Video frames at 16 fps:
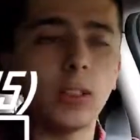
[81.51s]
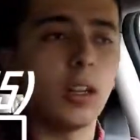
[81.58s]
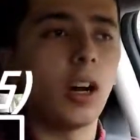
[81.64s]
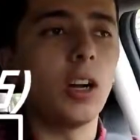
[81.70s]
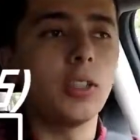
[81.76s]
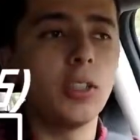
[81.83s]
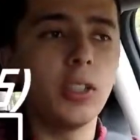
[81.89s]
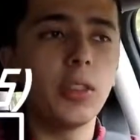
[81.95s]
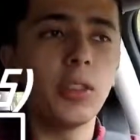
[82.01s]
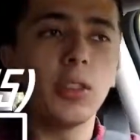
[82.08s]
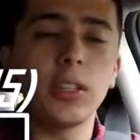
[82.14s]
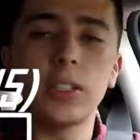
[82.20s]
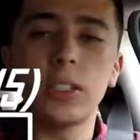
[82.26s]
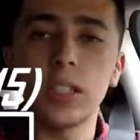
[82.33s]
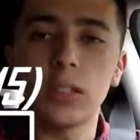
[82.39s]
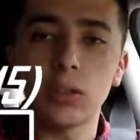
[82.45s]

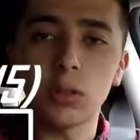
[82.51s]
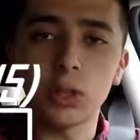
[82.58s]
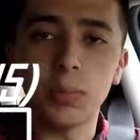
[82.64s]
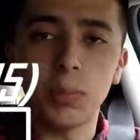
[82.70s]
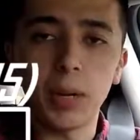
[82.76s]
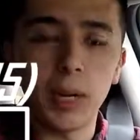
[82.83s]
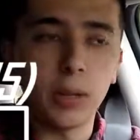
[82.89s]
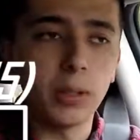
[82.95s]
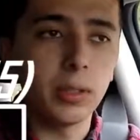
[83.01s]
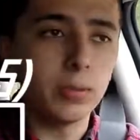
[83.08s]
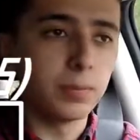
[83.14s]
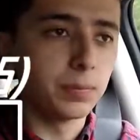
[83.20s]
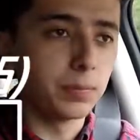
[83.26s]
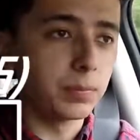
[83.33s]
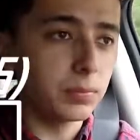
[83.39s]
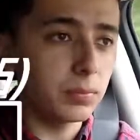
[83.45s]
136 horsepower,
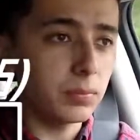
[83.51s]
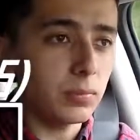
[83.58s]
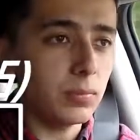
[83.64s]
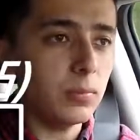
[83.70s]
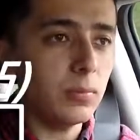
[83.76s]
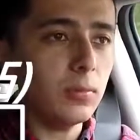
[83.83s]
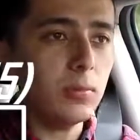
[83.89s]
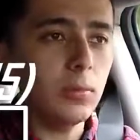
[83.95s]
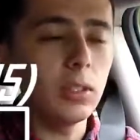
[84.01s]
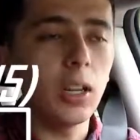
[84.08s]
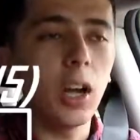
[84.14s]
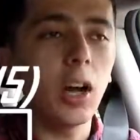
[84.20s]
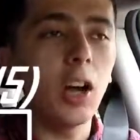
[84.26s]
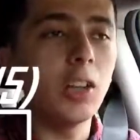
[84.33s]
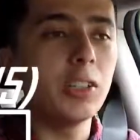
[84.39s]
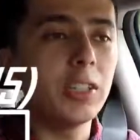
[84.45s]

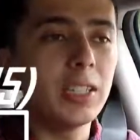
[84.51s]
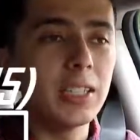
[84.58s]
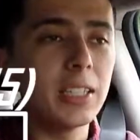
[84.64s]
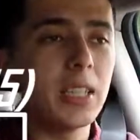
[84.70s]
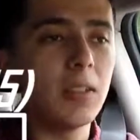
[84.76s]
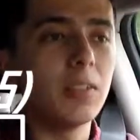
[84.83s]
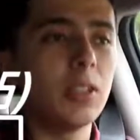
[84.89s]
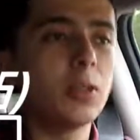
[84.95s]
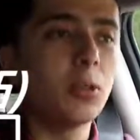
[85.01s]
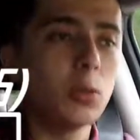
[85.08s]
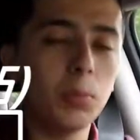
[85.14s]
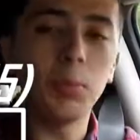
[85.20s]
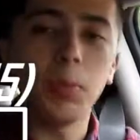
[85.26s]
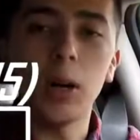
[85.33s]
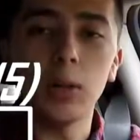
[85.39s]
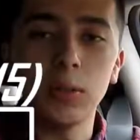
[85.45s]
172
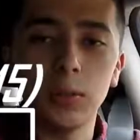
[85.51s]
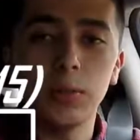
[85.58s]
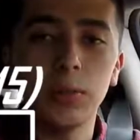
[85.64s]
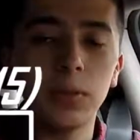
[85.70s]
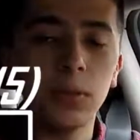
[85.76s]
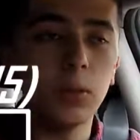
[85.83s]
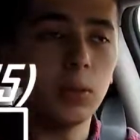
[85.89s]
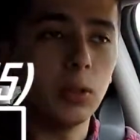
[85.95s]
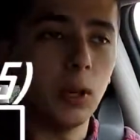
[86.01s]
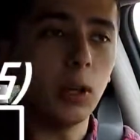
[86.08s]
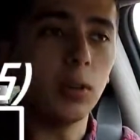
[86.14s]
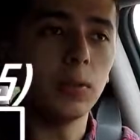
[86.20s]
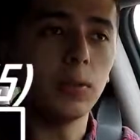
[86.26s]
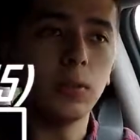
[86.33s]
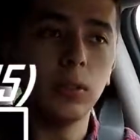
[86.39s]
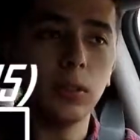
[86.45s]
pound-foot
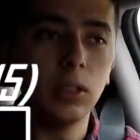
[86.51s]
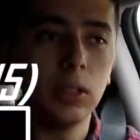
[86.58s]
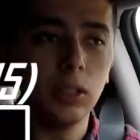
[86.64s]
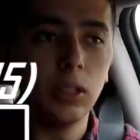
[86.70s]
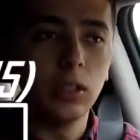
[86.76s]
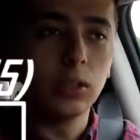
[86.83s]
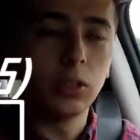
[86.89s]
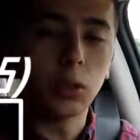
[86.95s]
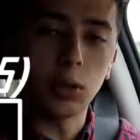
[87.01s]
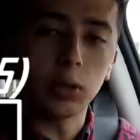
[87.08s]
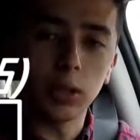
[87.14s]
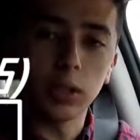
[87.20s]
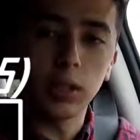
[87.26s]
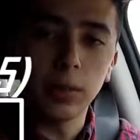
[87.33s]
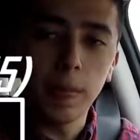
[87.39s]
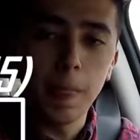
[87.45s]
of
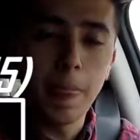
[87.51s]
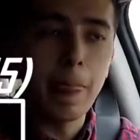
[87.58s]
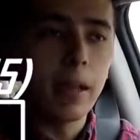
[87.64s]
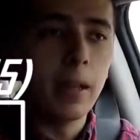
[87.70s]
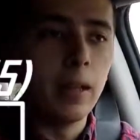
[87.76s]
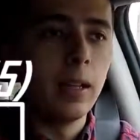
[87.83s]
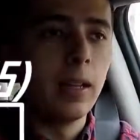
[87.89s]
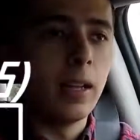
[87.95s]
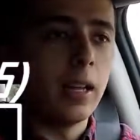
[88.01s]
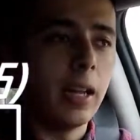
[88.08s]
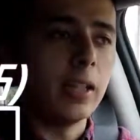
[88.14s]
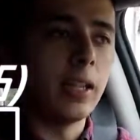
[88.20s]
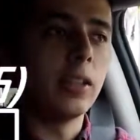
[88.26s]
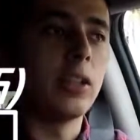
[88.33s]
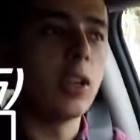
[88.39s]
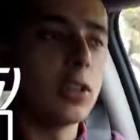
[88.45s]
torque, and
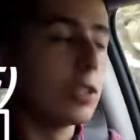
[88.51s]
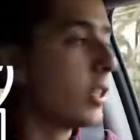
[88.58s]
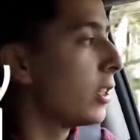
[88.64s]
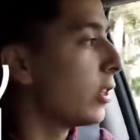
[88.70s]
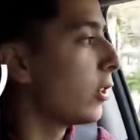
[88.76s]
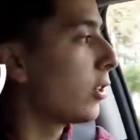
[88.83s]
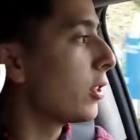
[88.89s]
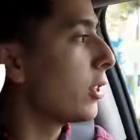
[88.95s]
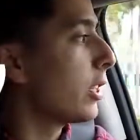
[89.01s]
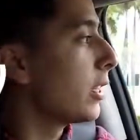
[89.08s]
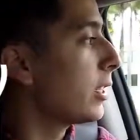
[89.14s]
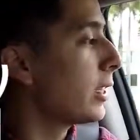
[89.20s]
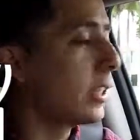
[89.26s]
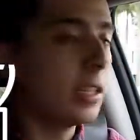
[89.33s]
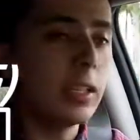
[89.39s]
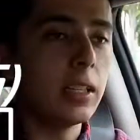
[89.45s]
it does 0 to
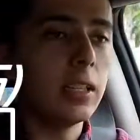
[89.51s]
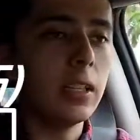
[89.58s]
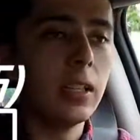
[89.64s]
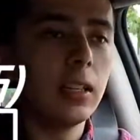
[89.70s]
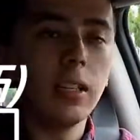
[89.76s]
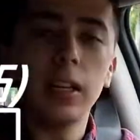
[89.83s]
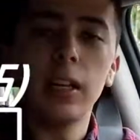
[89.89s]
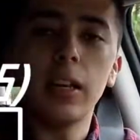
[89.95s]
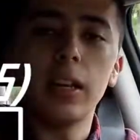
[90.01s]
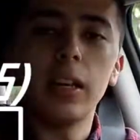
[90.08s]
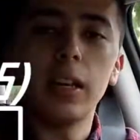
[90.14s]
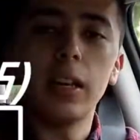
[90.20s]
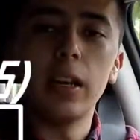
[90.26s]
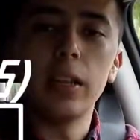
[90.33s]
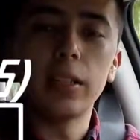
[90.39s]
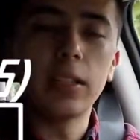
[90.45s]
60
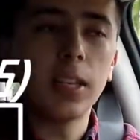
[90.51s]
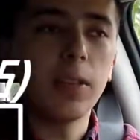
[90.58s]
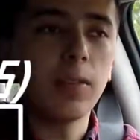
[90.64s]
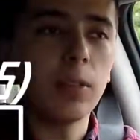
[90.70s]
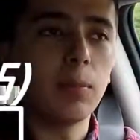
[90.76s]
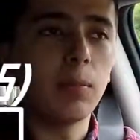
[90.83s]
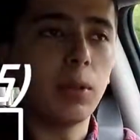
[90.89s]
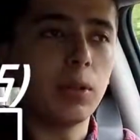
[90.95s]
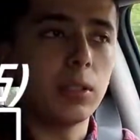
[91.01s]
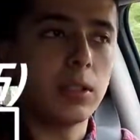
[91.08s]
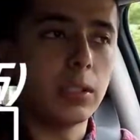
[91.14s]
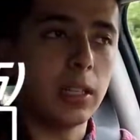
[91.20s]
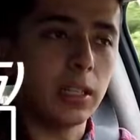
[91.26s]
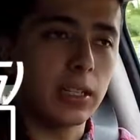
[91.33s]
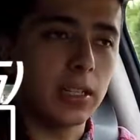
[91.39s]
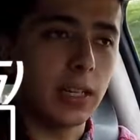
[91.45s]
in
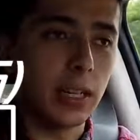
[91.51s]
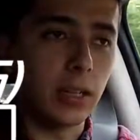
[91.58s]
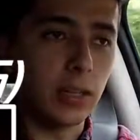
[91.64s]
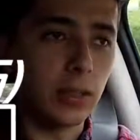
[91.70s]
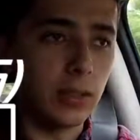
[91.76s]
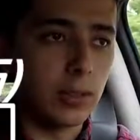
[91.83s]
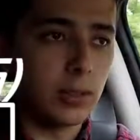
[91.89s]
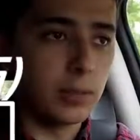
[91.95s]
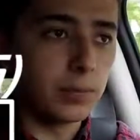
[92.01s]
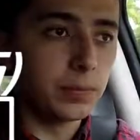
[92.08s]
7.6 seconds.